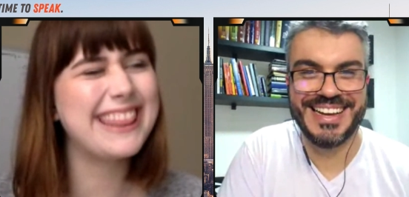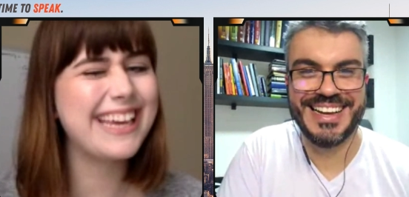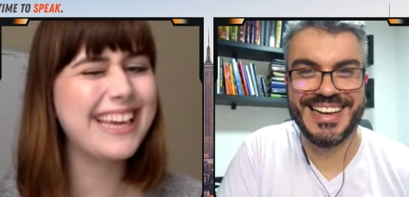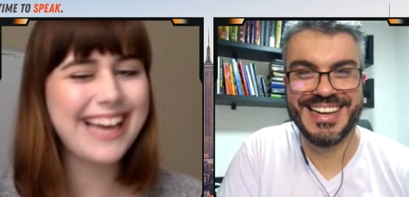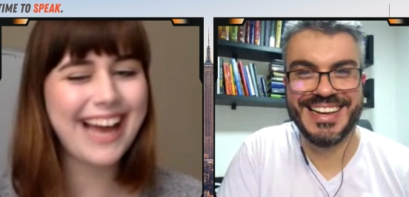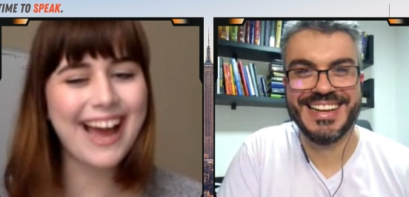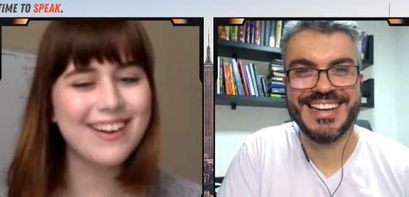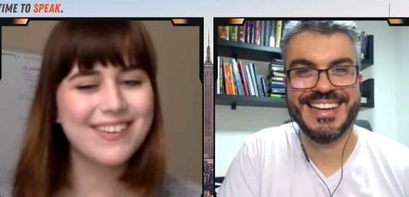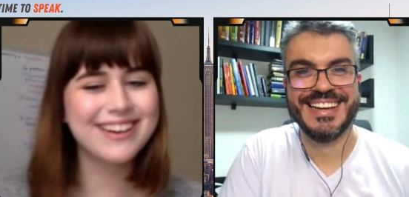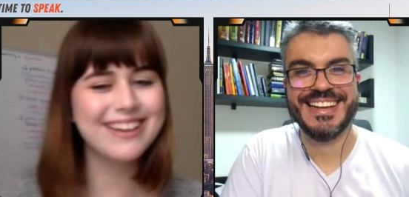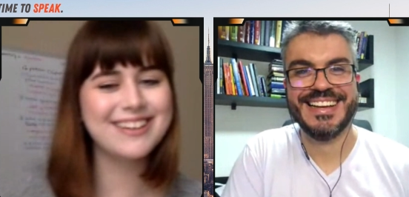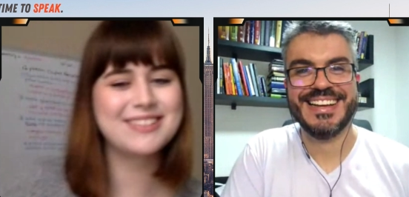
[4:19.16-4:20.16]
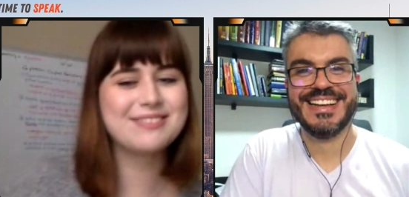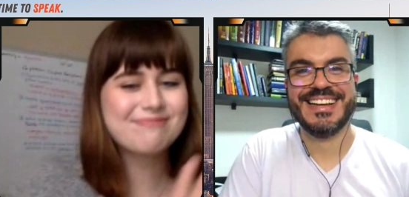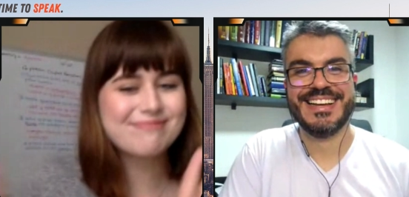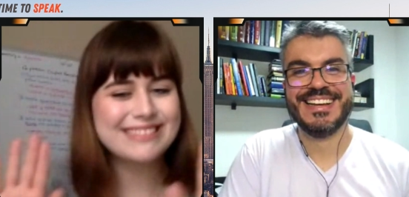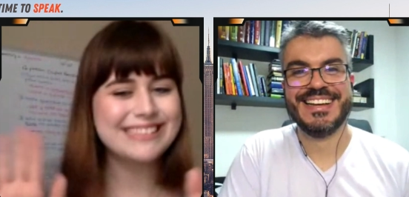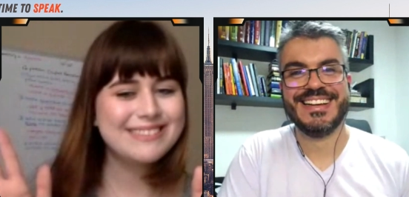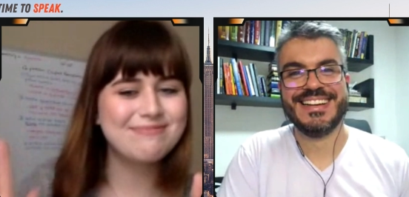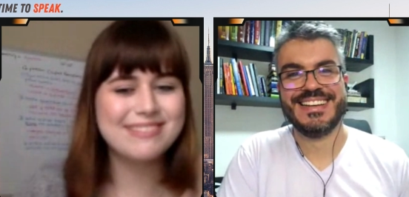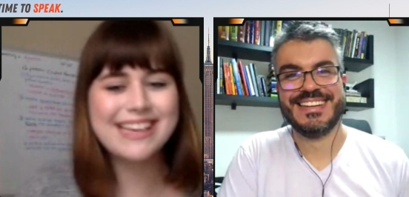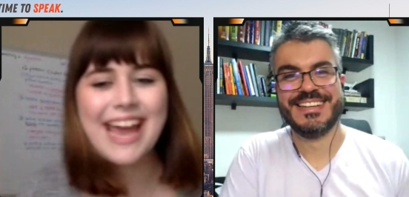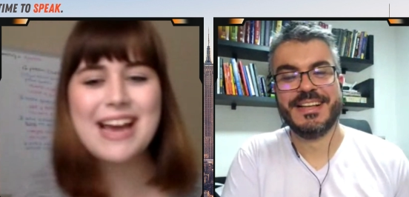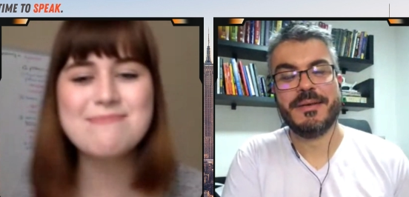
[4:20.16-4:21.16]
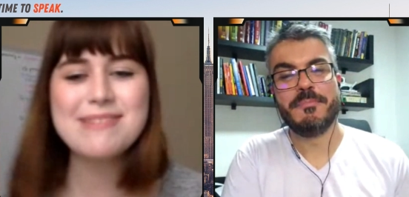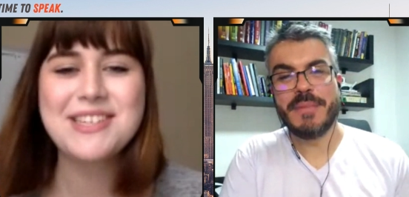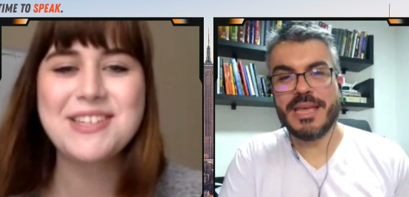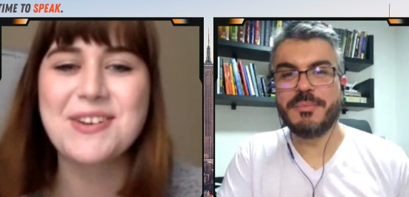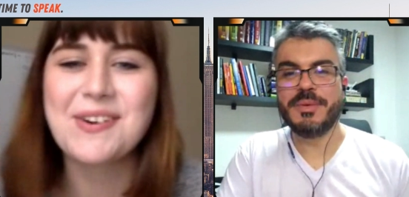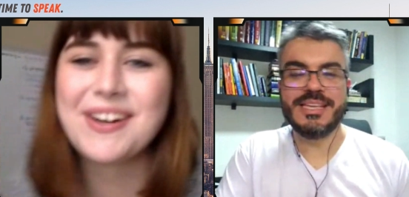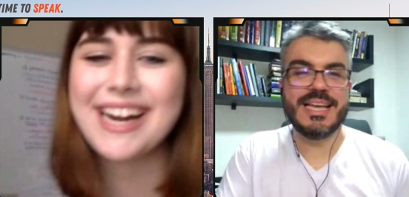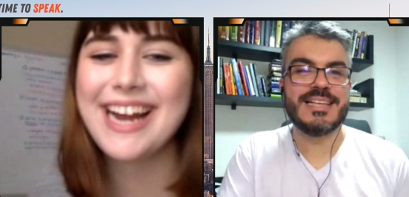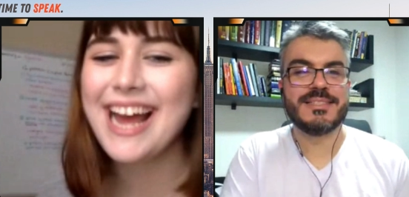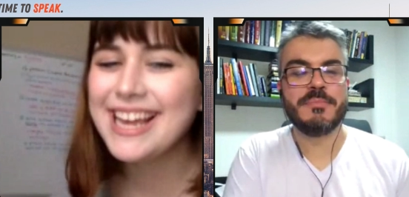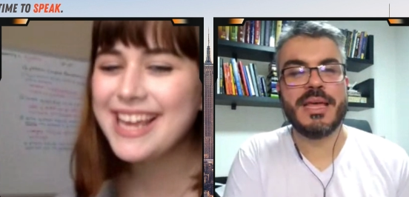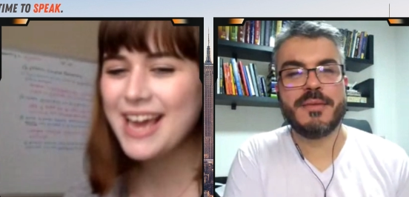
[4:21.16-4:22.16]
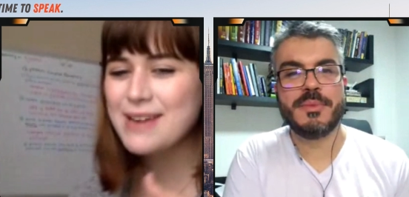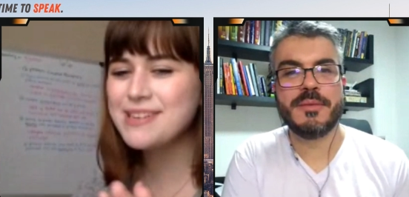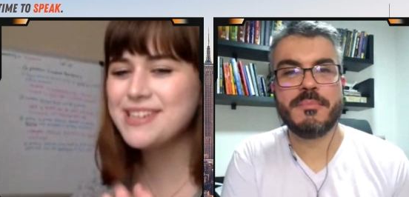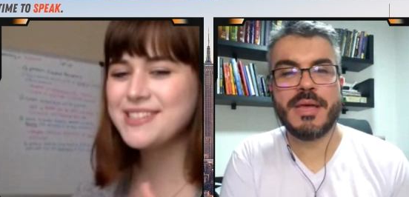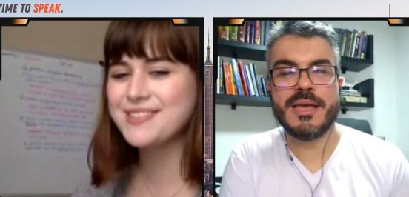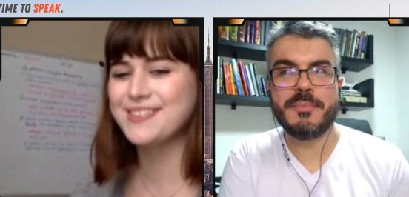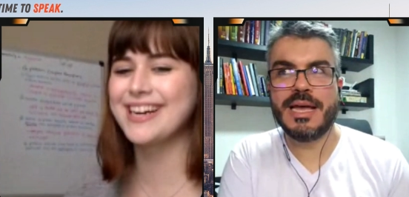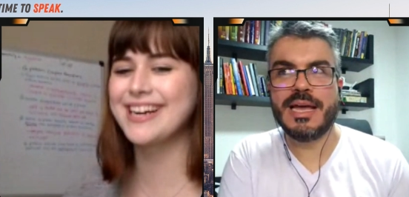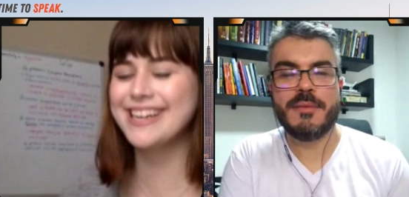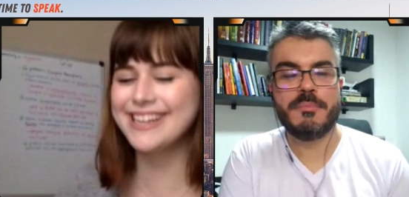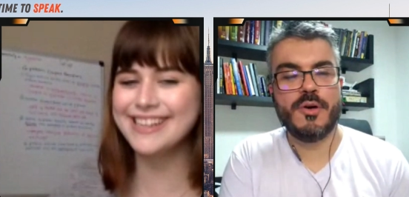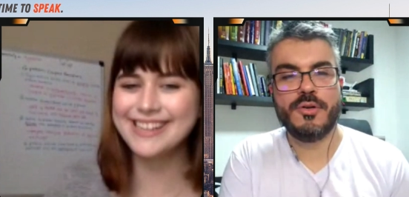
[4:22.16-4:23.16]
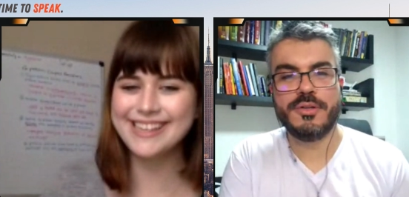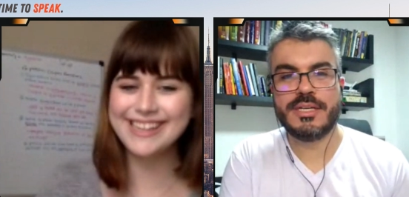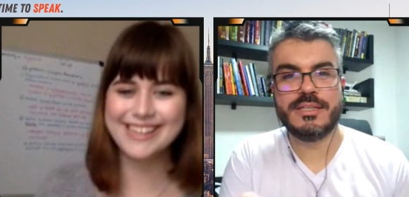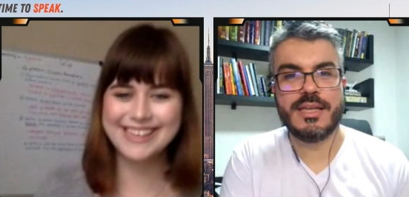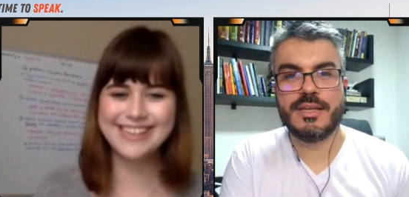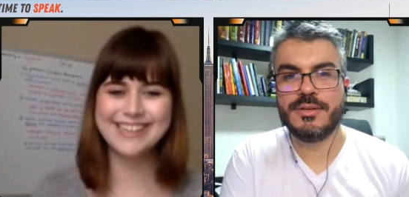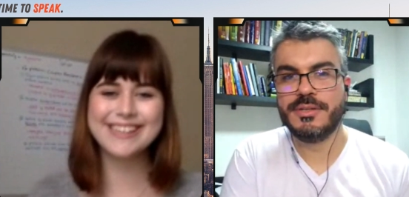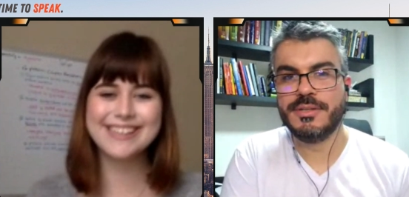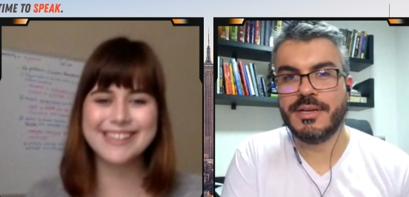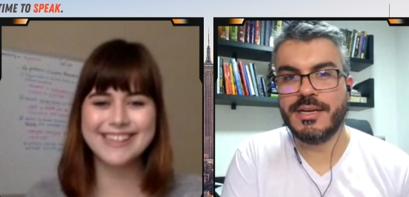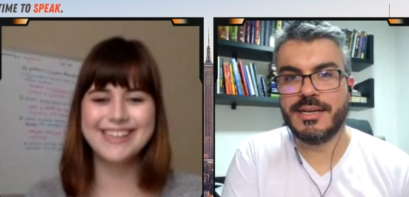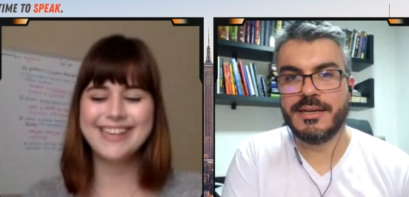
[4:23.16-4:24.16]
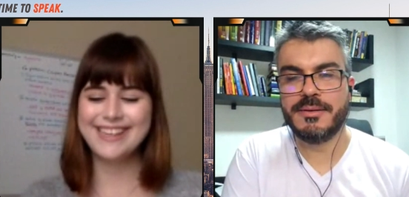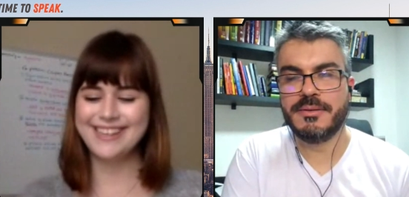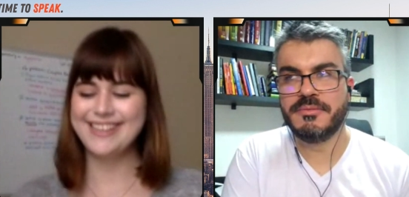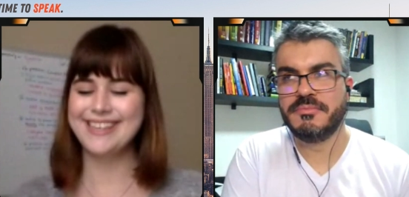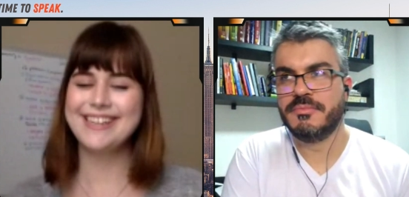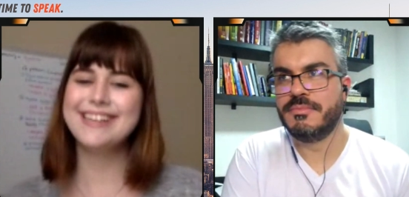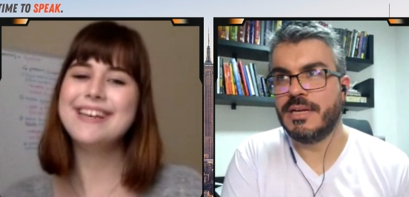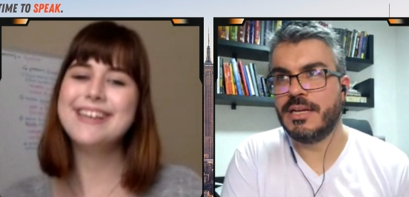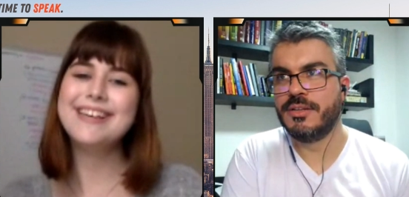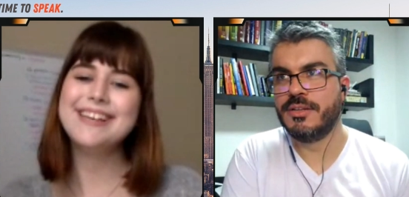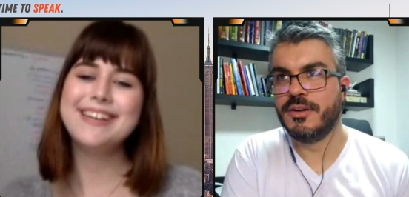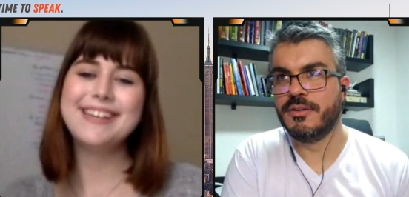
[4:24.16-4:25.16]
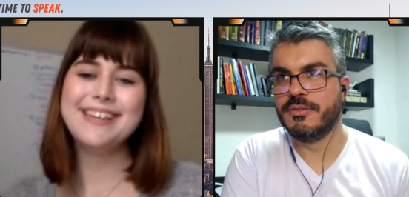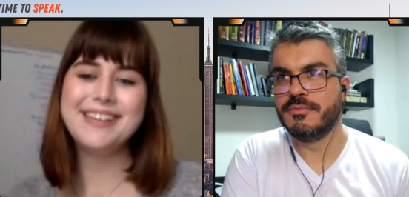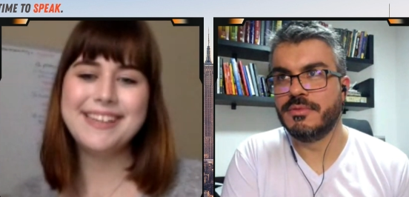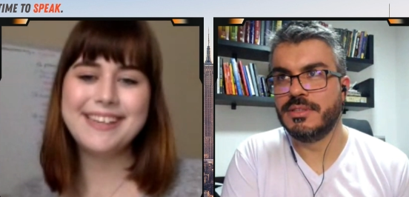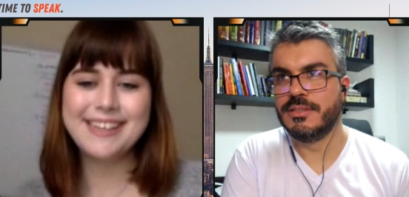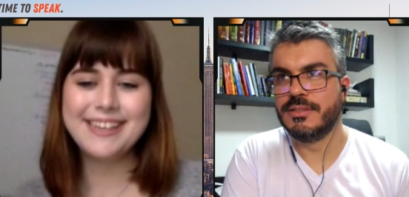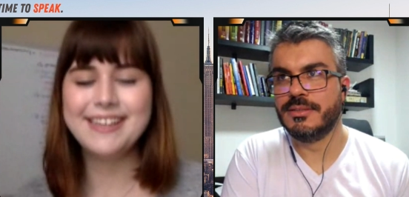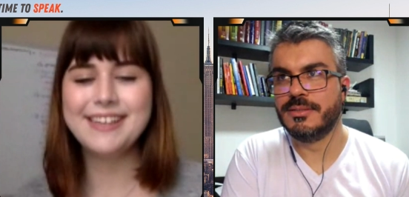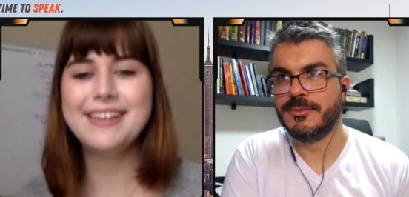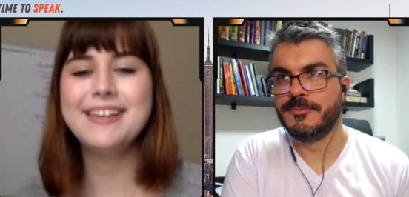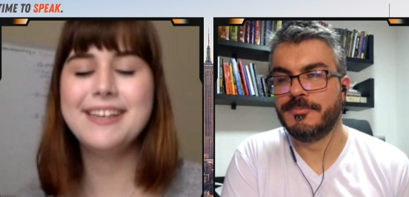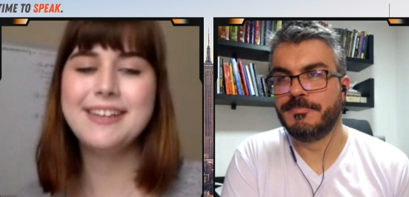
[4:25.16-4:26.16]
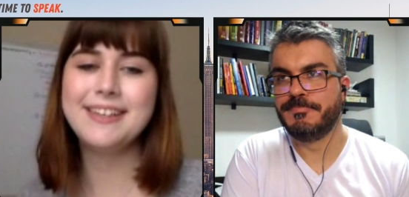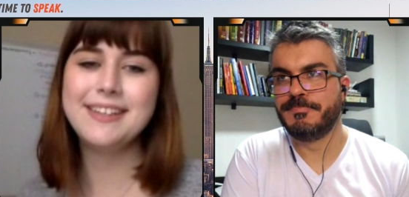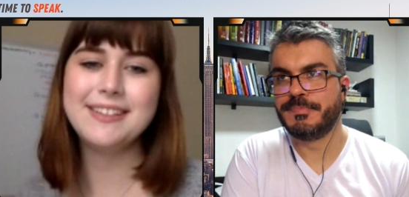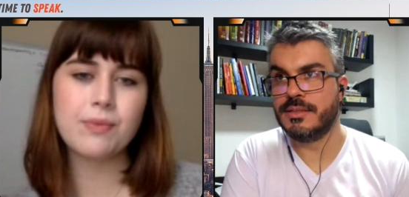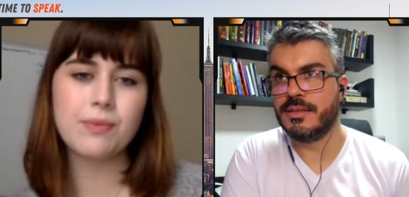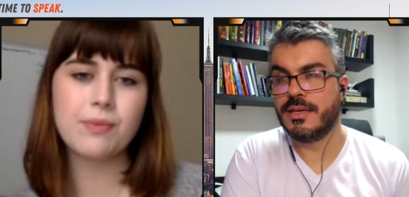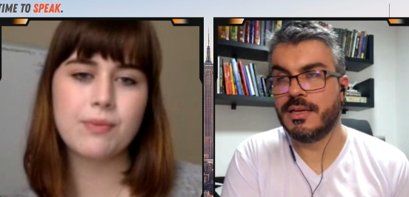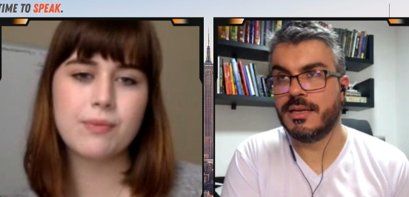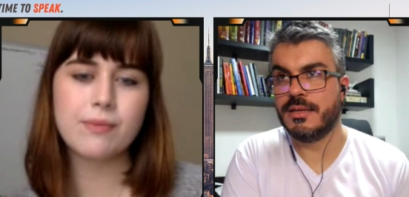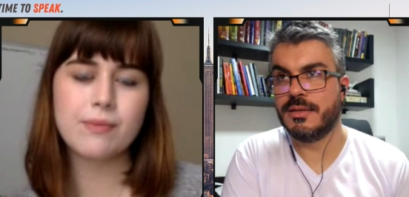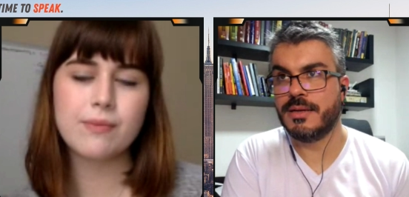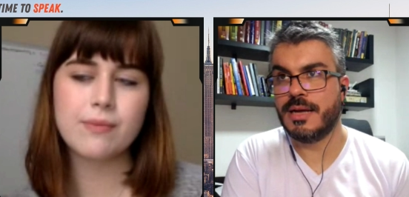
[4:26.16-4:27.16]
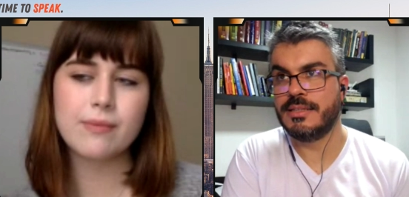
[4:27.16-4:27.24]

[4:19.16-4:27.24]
Speaker 1: think I don't know. Can't.
Speaker 2: Maybe yes. Maybe maybe I am older than you. Um, I don't know. Um, uh, I